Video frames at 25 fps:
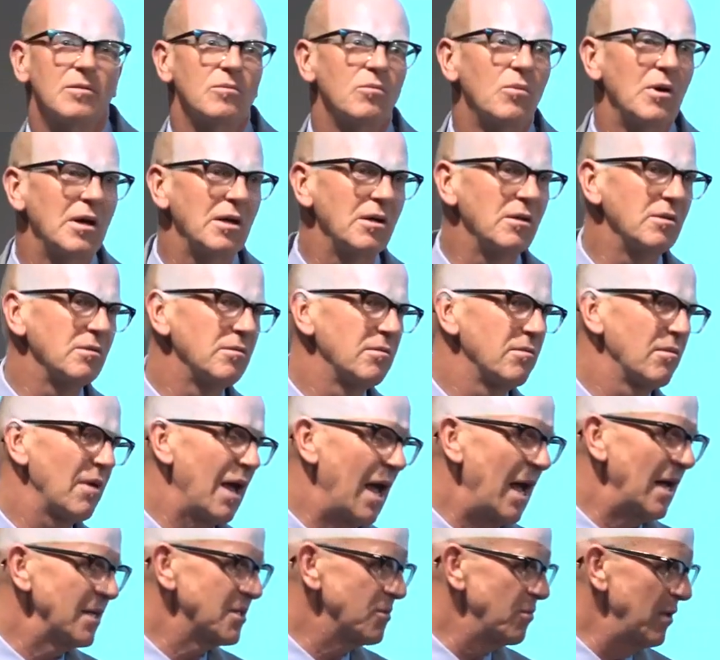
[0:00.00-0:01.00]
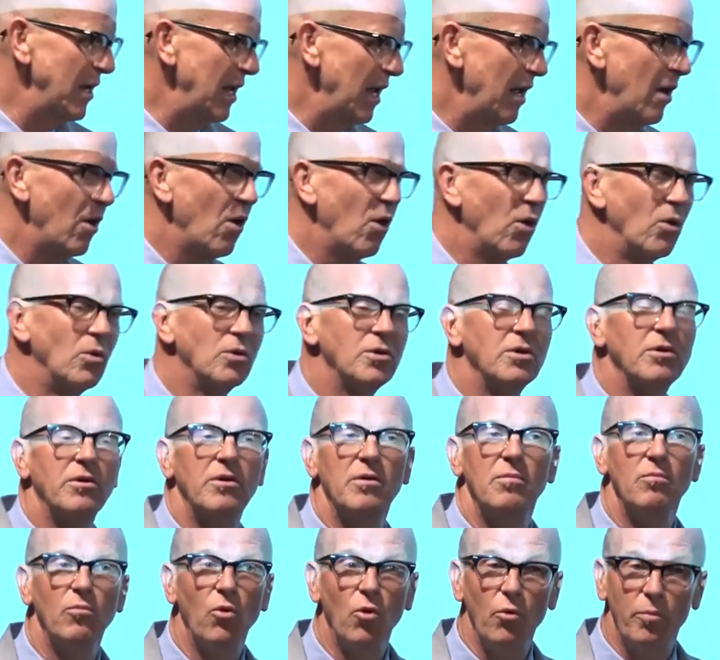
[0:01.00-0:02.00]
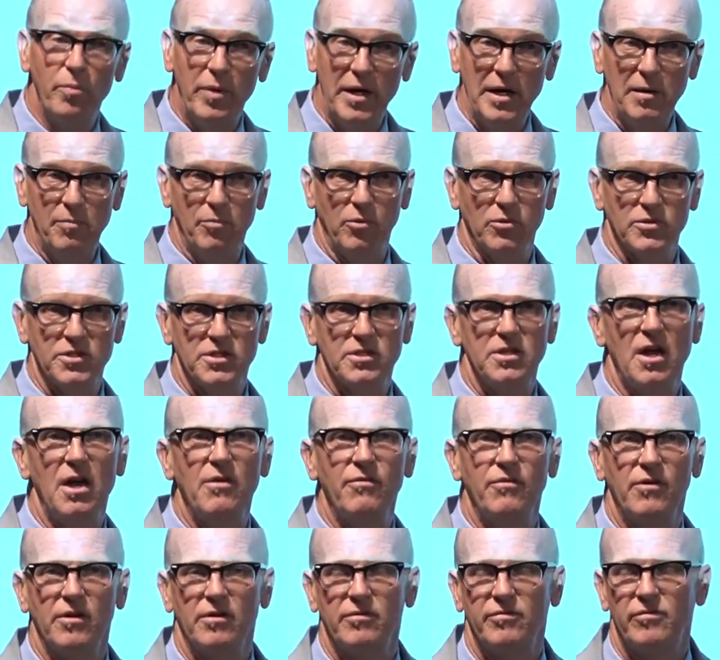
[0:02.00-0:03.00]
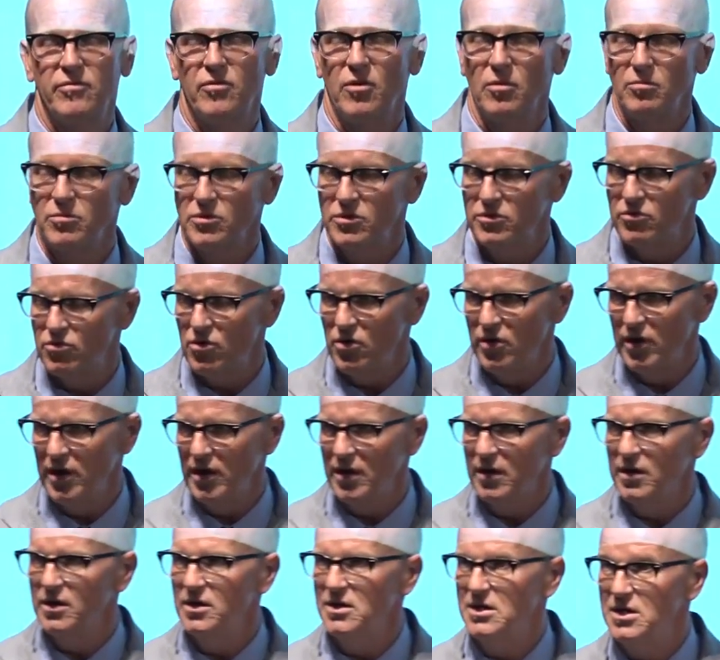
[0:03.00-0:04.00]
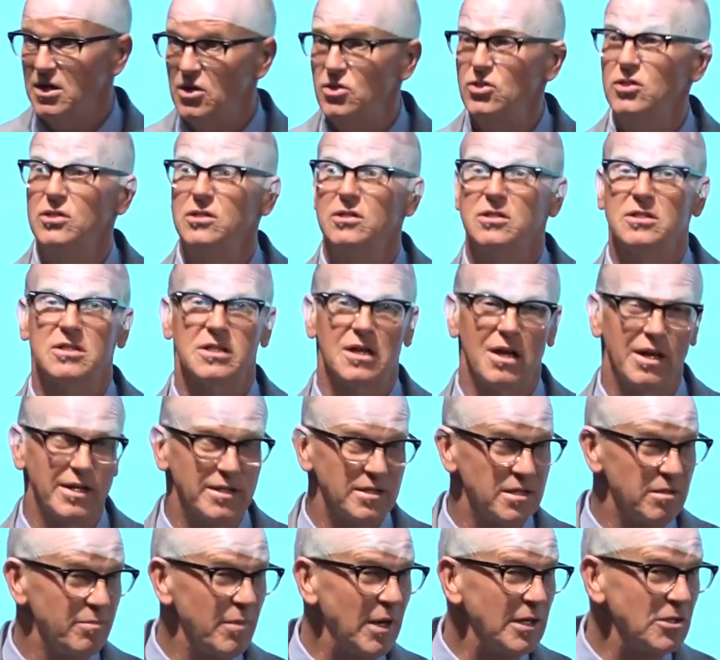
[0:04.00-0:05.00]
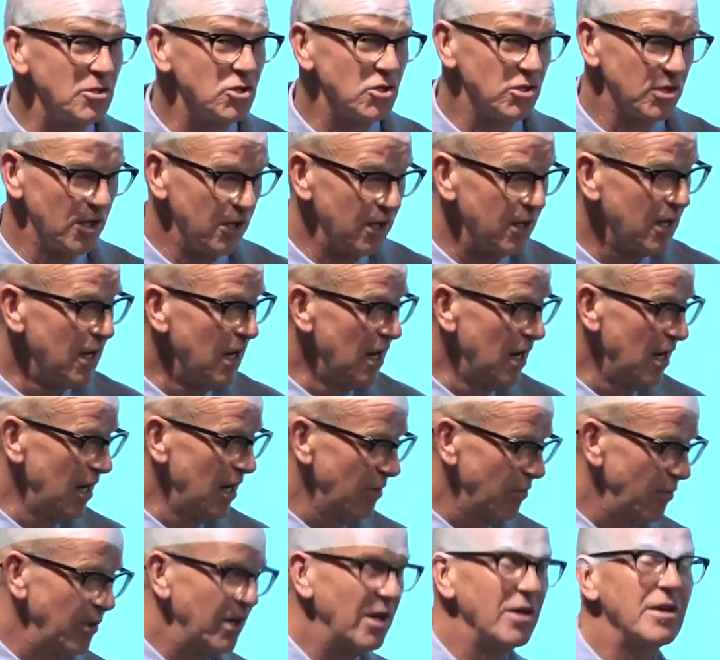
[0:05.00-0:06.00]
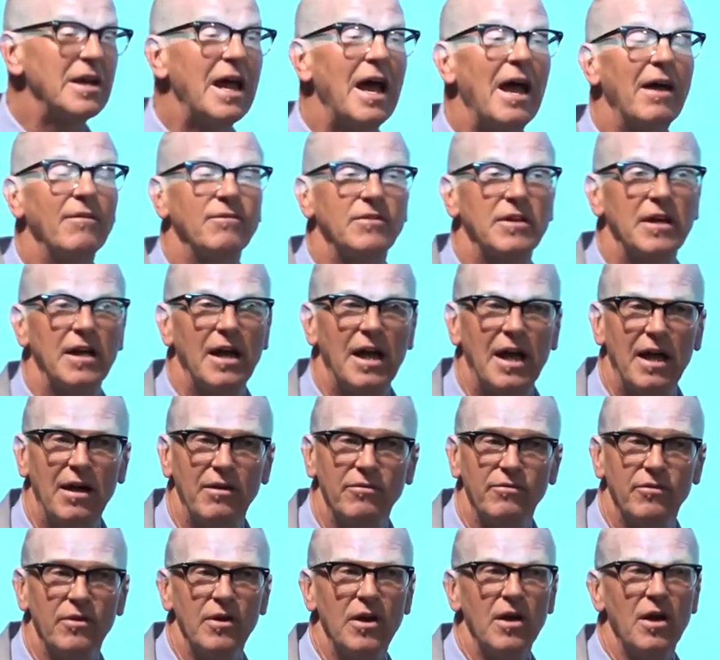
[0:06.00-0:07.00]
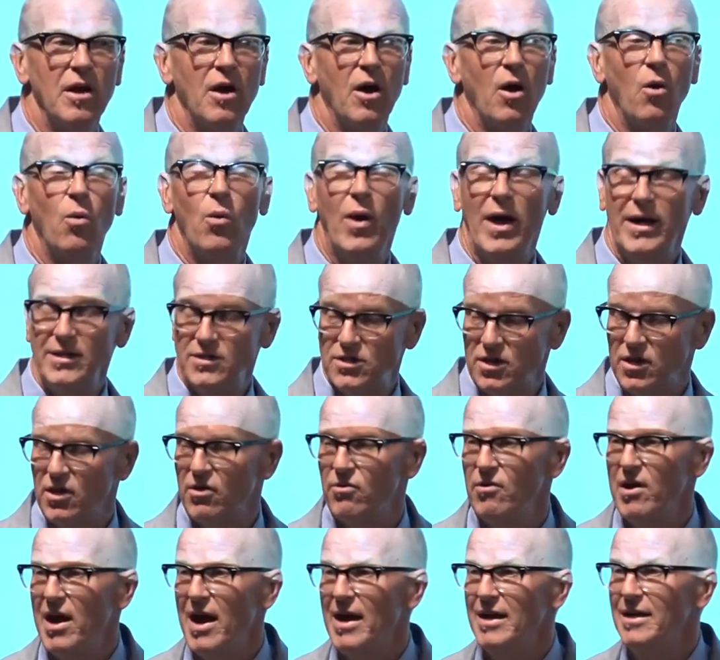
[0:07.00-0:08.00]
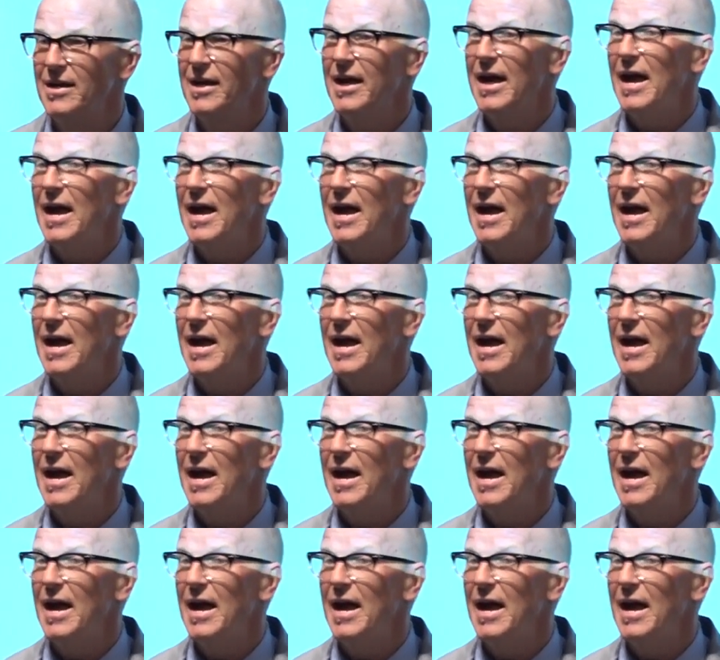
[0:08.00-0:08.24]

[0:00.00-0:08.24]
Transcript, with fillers: Well, as we get older and more people suffer from chronic conditions like dementia, we're going to have to have a way to create